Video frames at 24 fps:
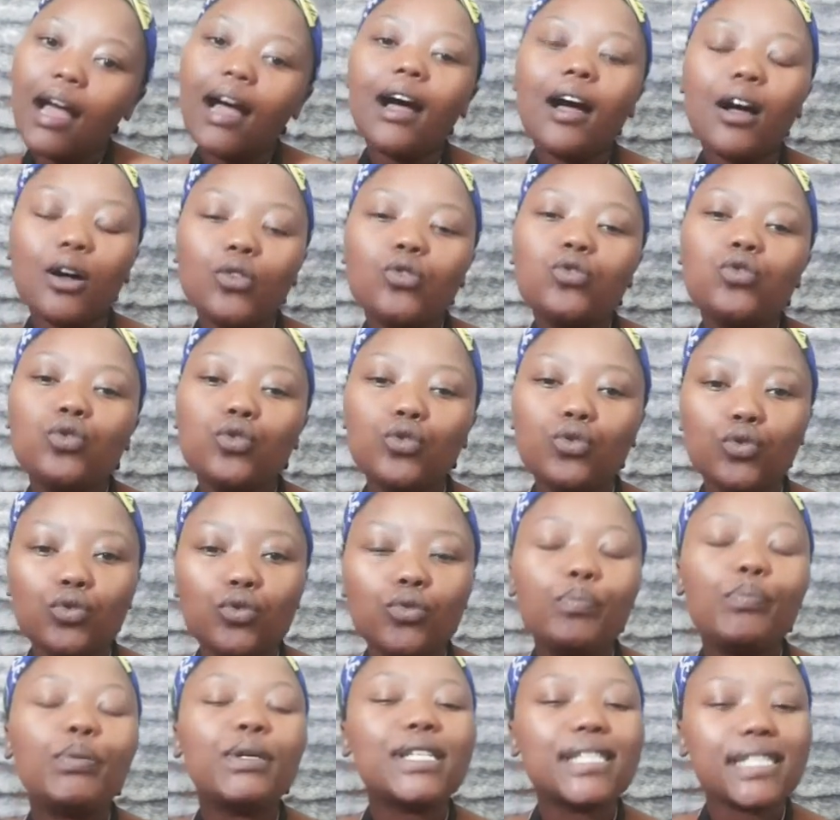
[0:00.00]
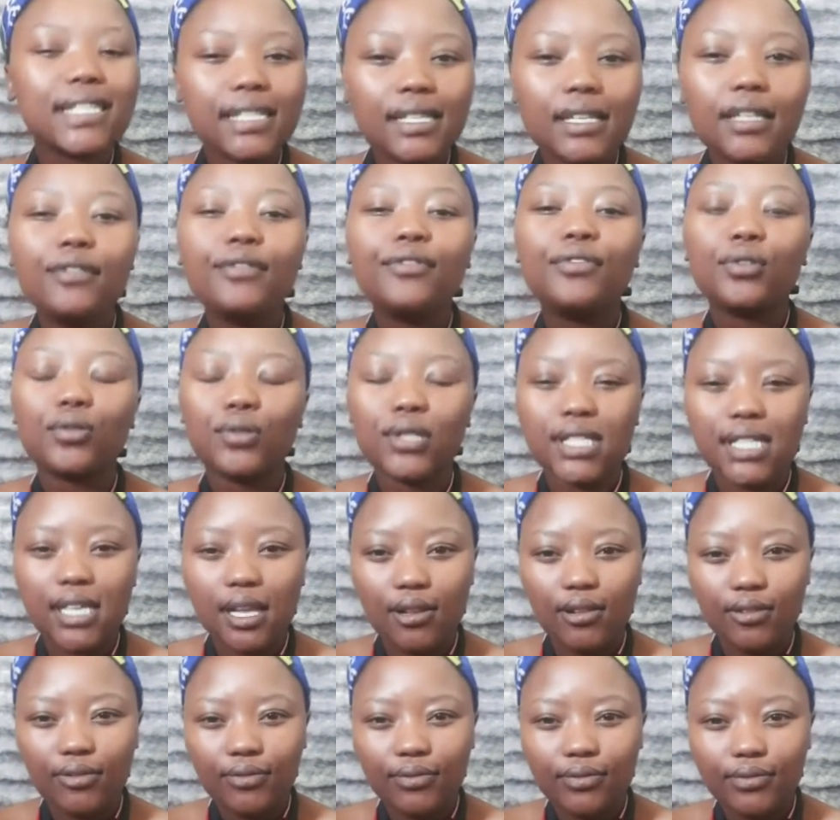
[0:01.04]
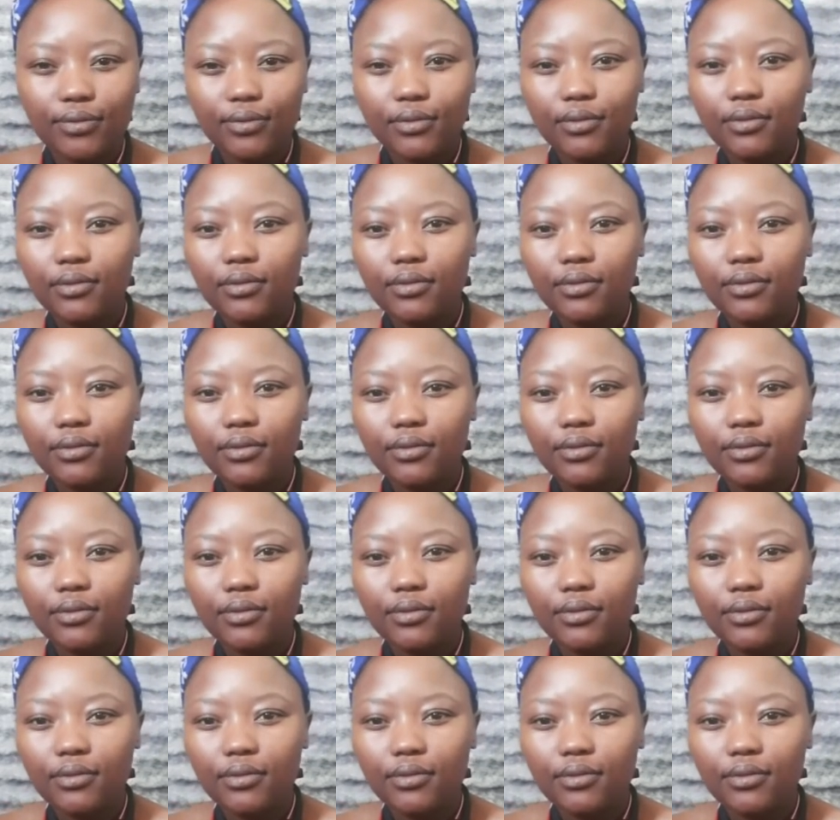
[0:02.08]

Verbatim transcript: How do you perceive yourself?